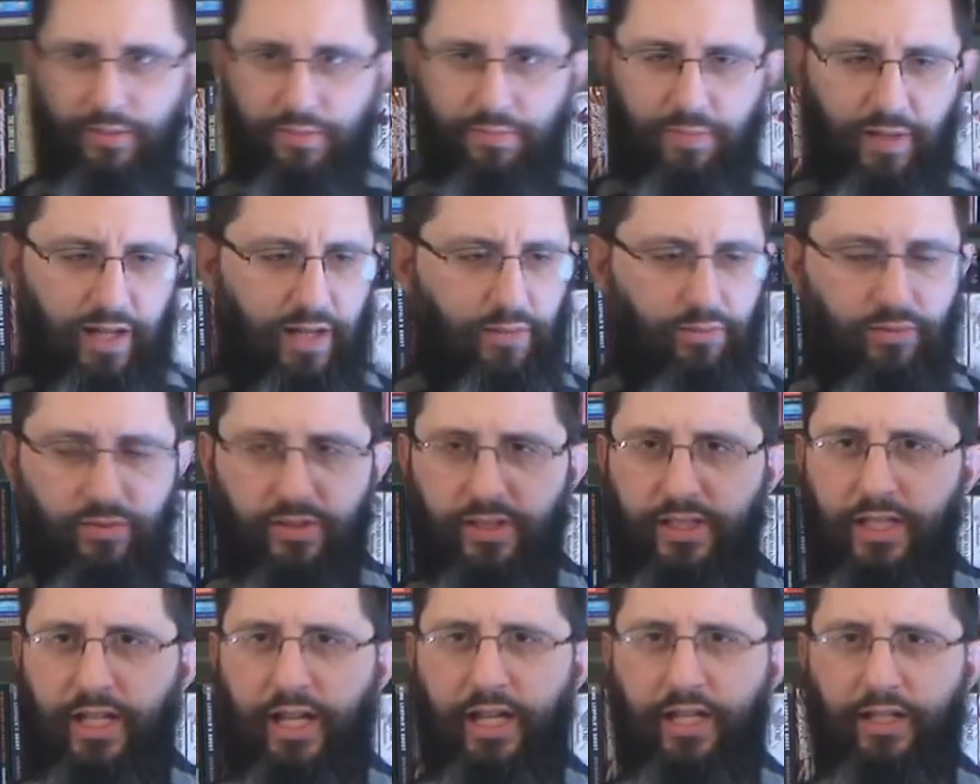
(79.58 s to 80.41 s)
James Bible
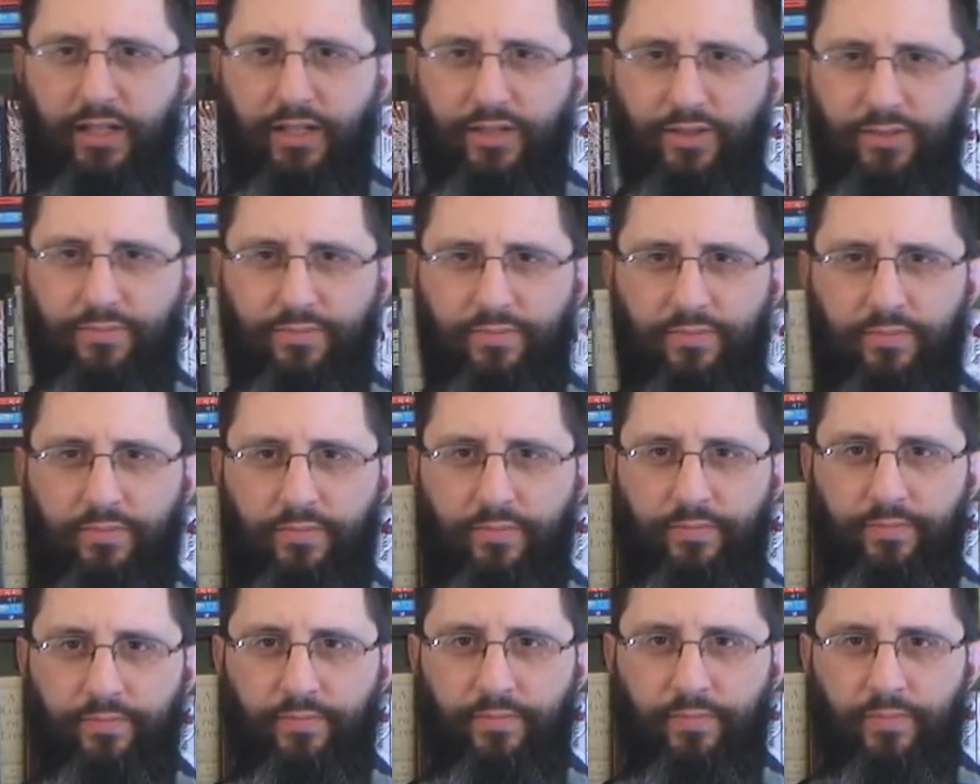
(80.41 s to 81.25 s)
and the Catechism.
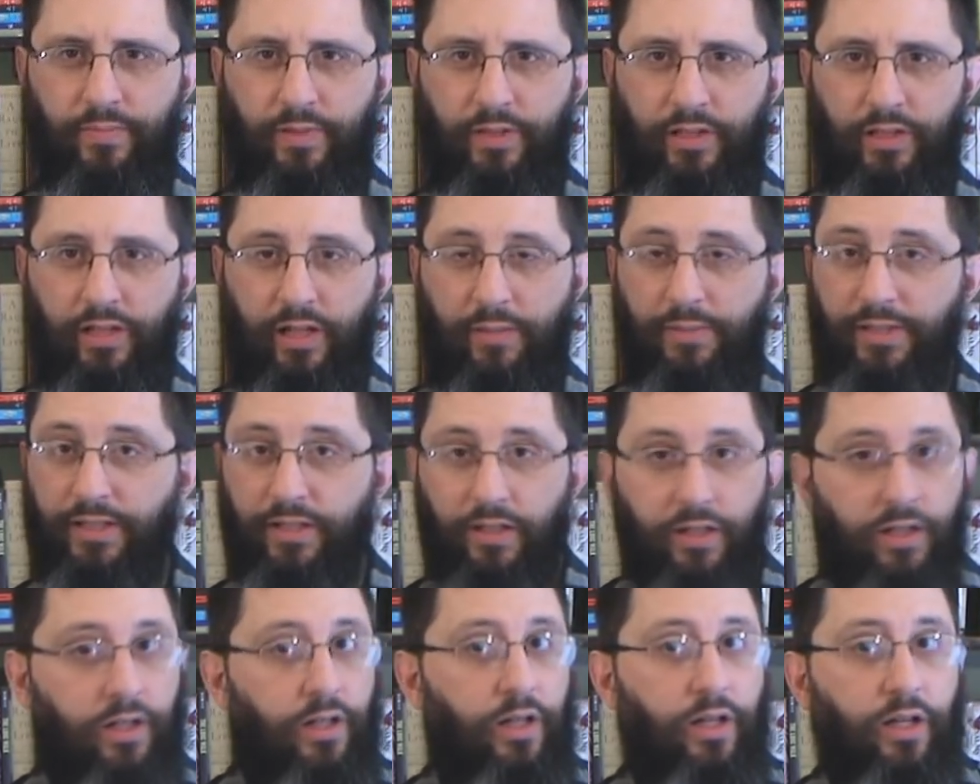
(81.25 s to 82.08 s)
I mean,